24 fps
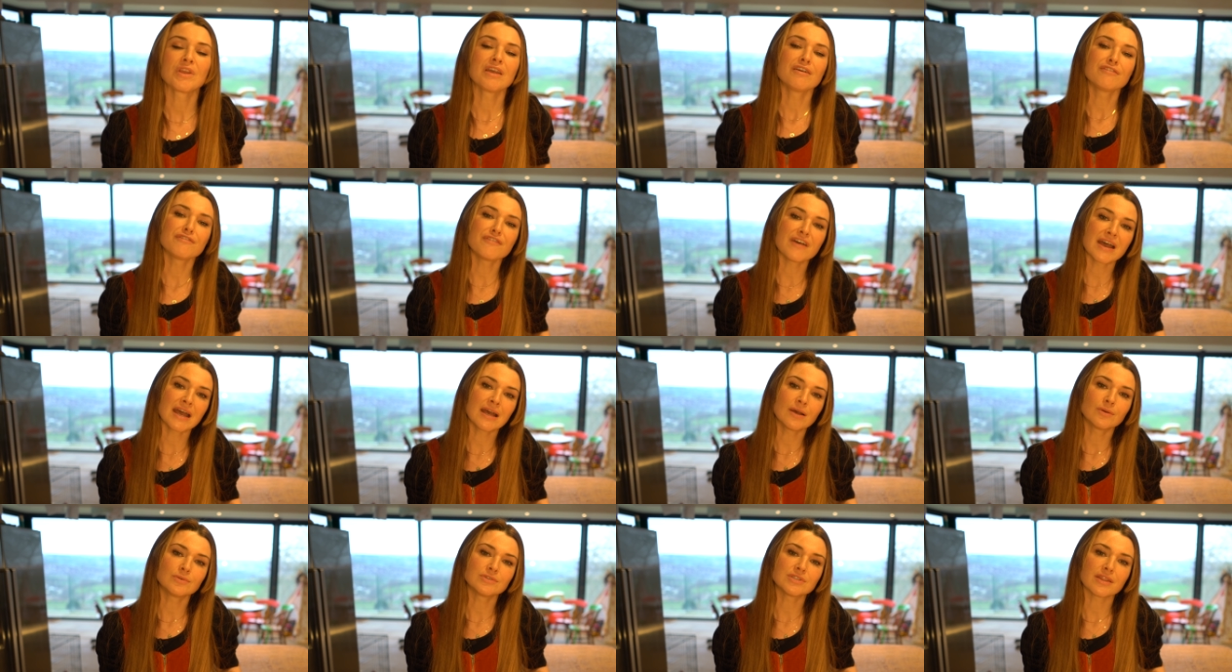
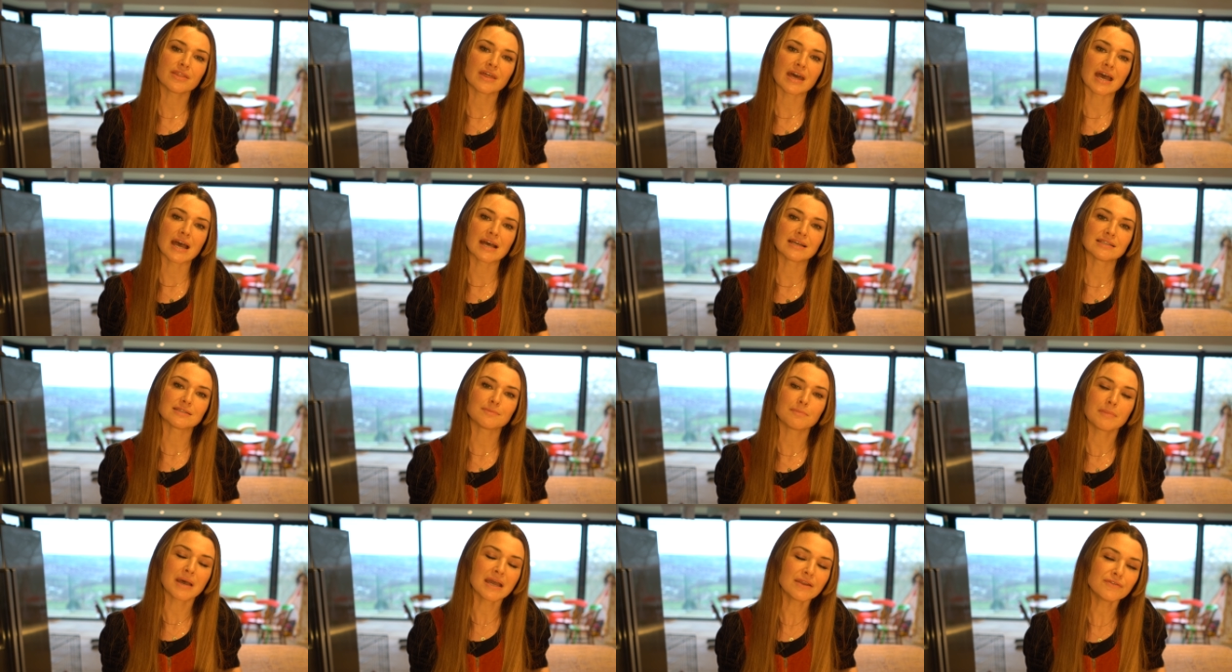found
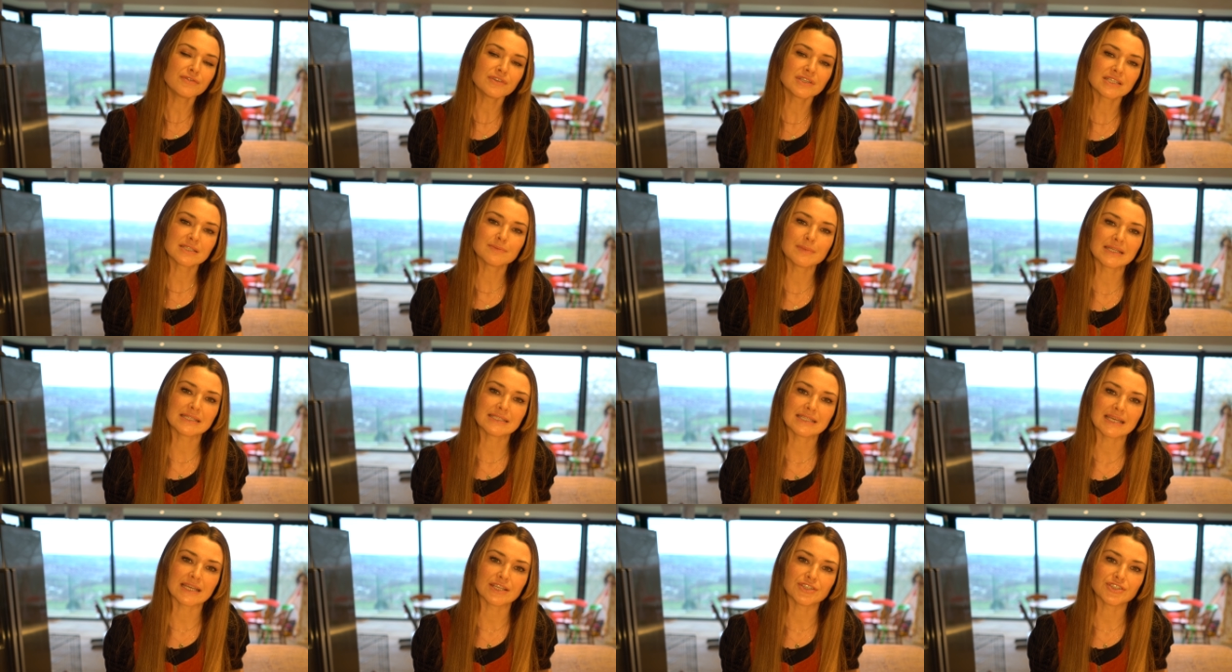that mindfulness
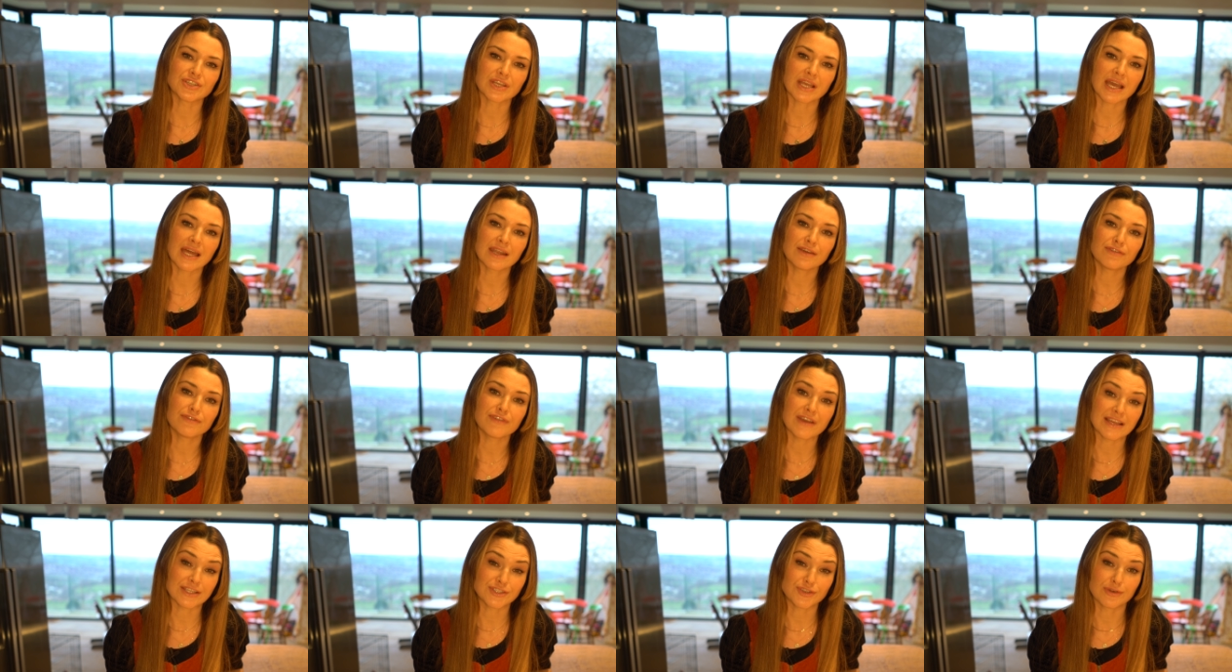meditation can
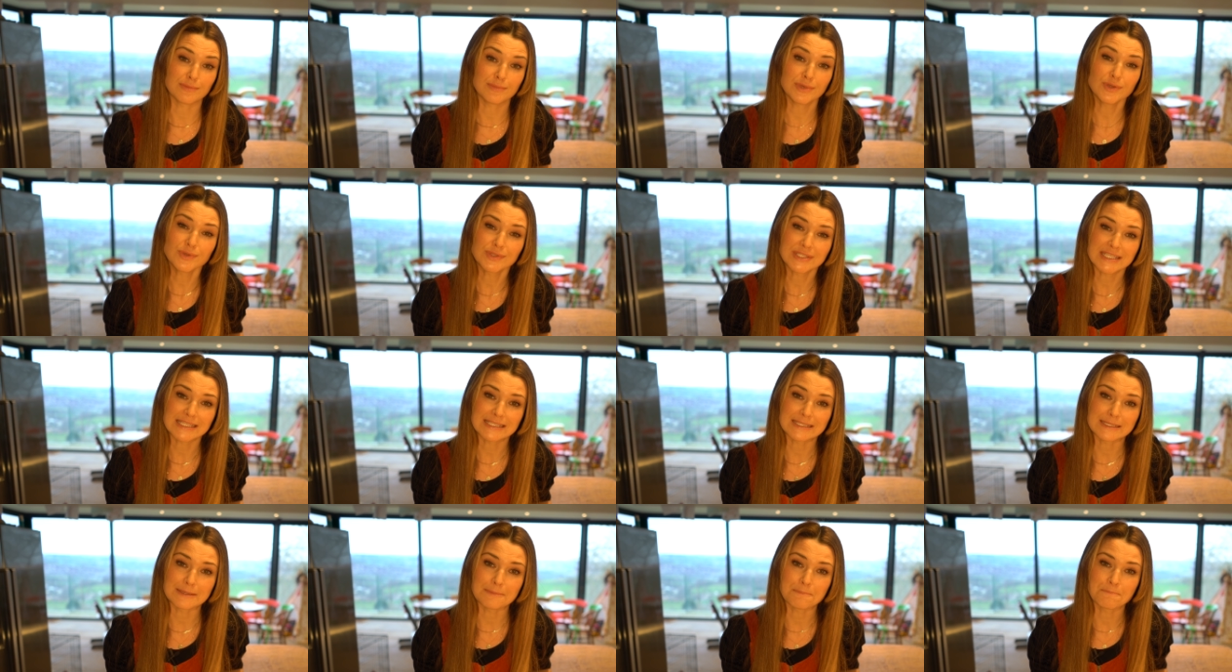affect your immune
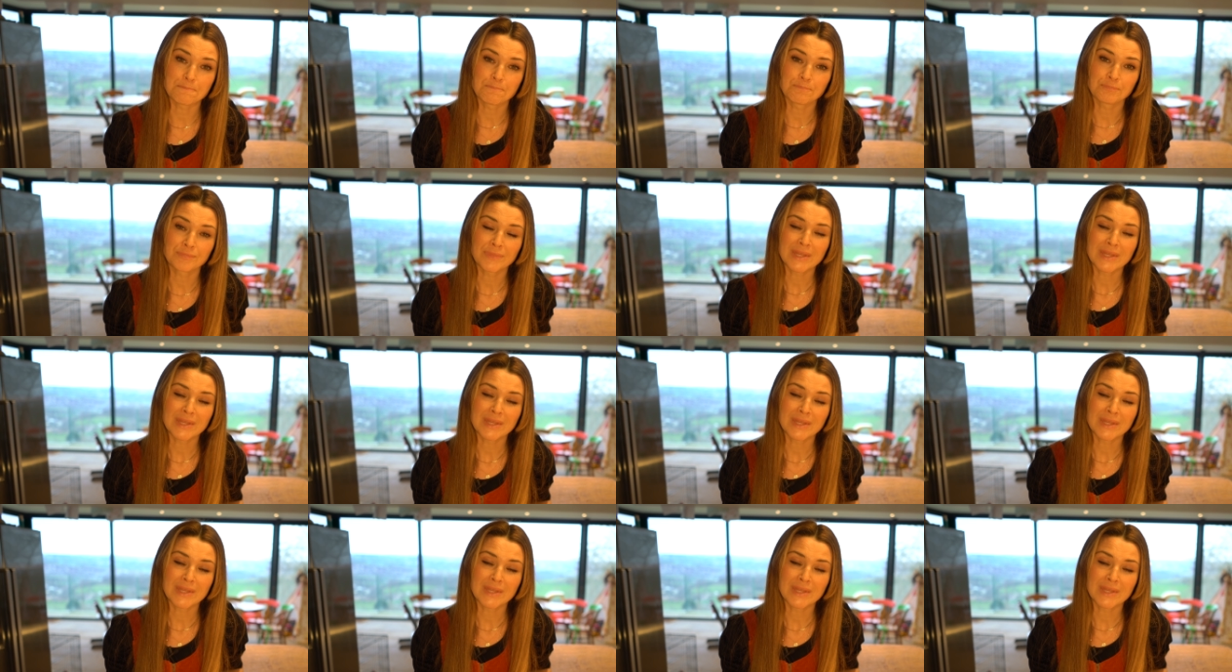system.